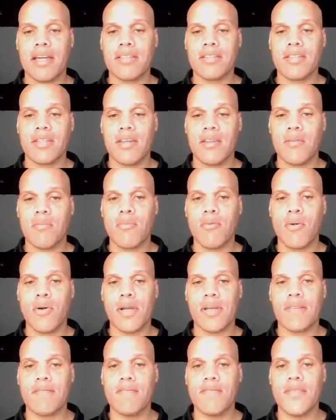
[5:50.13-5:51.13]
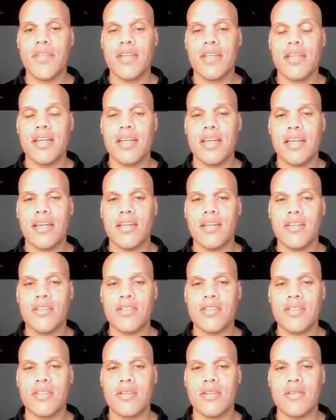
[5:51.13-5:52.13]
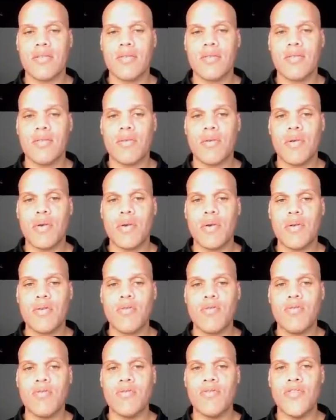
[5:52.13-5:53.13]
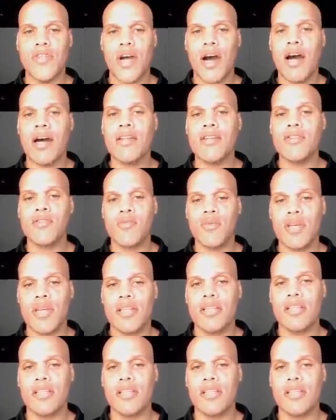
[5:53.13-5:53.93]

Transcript: the other point, is John is reading the